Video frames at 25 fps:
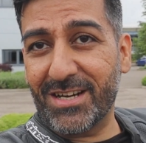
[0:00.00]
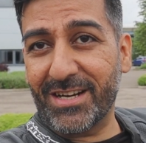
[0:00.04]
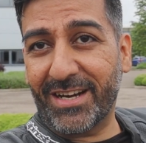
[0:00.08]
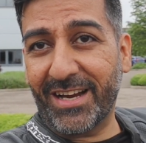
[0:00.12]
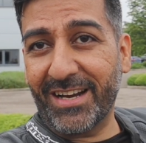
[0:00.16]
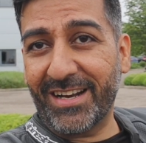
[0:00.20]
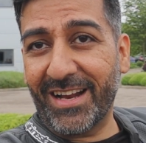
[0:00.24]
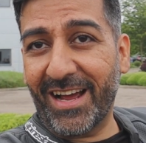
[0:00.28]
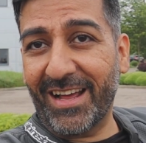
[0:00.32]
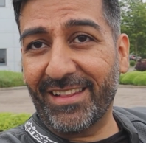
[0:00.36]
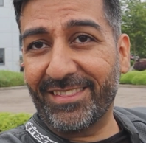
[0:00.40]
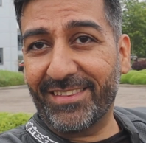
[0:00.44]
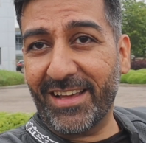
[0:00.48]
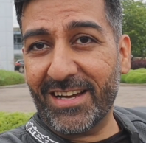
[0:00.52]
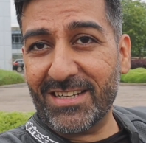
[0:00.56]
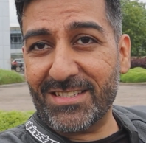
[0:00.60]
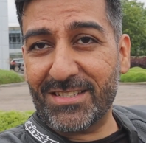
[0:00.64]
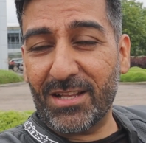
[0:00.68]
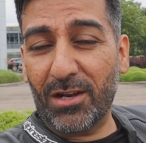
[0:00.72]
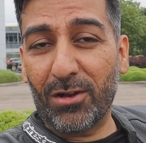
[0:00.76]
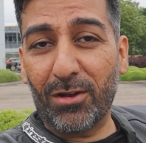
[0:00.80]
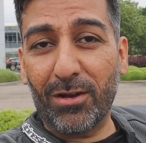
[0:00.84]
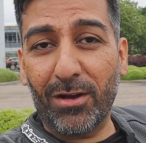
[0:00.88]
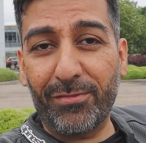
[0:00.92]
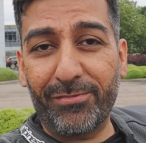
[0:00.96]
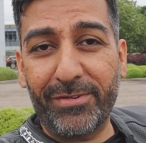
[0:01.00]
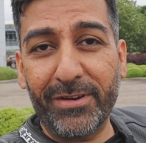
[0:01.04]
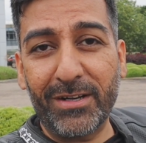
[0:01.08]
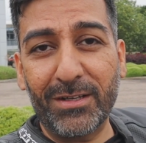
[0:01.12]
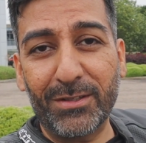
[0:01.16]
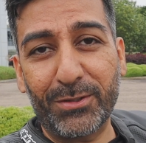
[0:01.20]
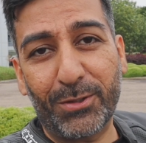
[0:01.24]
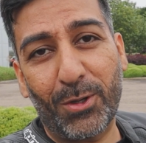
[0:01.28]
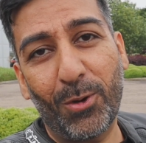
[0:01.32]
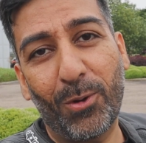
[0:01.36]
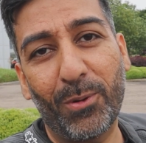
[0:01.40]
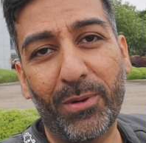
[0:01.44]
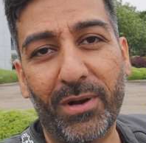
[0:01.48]
Circuit, and that's the
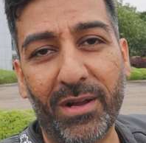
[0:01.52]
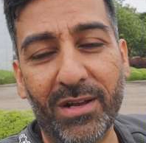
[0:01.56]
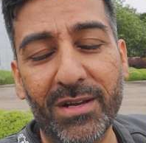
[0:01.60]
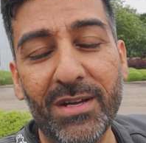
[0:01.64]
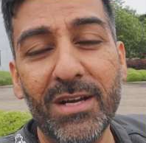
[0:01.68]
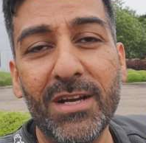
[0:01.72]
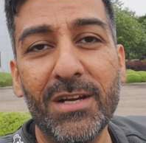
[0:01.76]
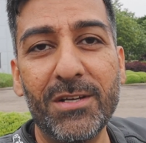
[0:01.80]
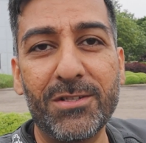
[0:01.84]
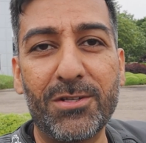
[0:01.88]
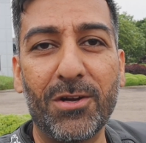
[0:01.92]
Luffield corner.